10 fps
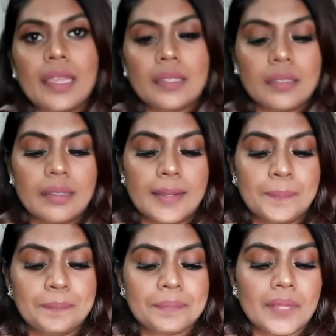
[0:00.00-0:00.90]
And
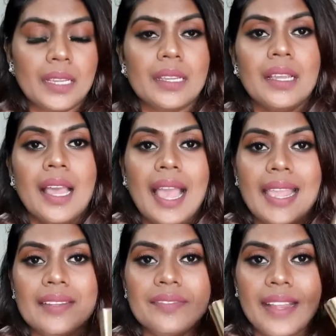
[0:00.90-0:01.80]

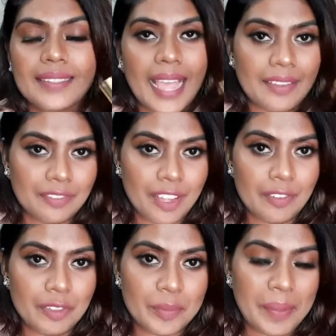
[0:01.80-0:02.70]
in fact, I
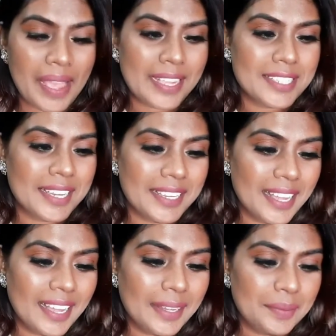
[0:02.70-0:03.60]
fell for the
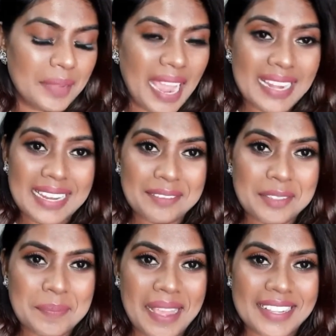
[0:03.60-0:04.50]
packaging. I
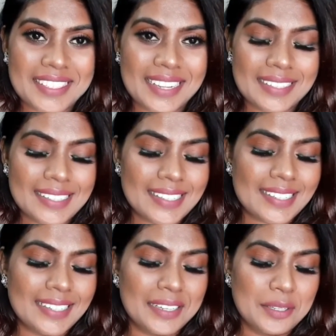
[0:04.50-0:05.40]
love the packaging.
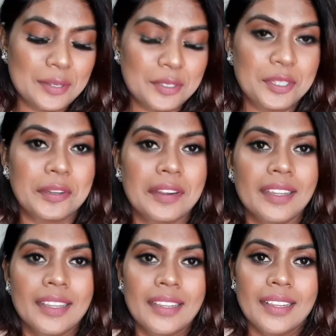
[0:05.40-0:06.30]
This really looked
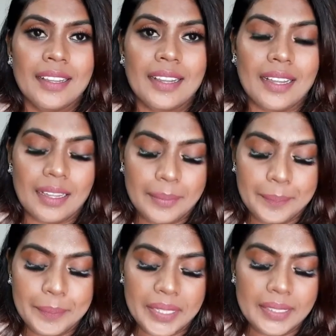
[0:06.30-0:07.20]
good,
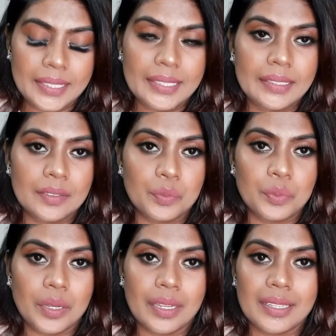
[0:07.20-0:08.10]
but didn't
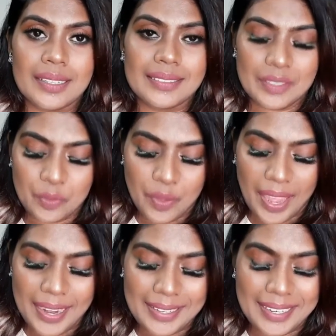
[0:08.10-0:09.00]
work the
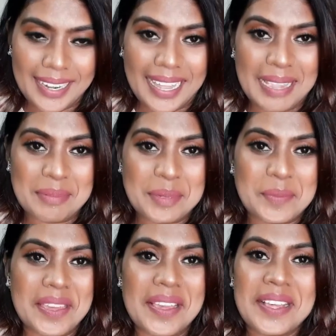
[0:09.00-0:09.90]
way it claimed
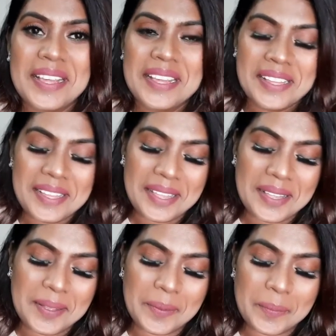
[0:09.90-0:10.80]
to be.
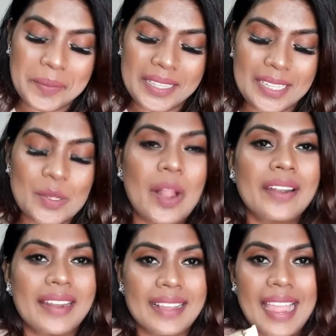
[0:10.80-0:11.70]
But that's
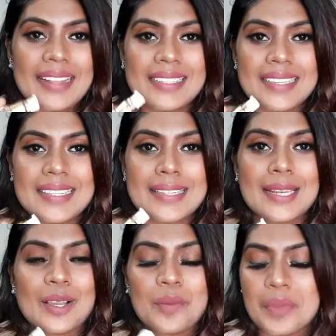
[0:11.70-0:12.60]
all right. Again, this is a
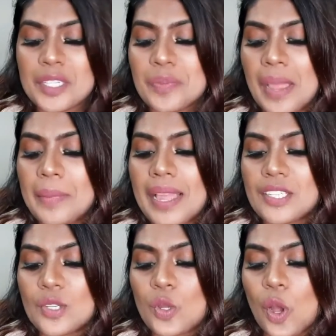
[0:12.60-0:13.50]
silicone based primer.
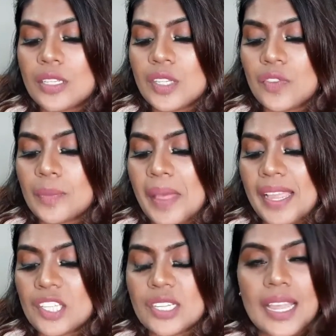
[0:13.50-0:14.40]
I just got this for the
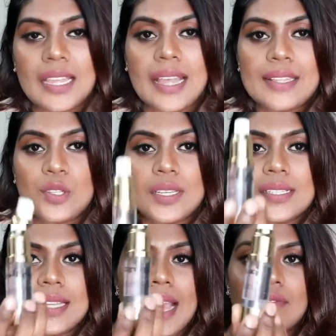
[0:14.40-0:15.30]
packaging. As you
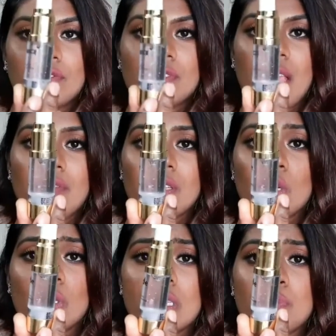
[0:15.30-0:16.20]
can see, I have never
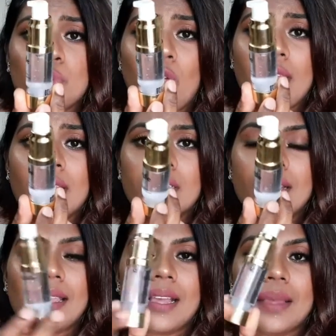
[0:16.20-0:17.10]
used this
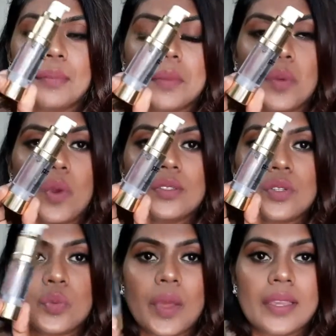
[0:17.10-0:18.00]
product, like maybe
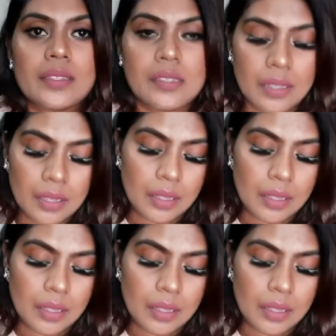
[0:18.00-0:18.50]
once or twice.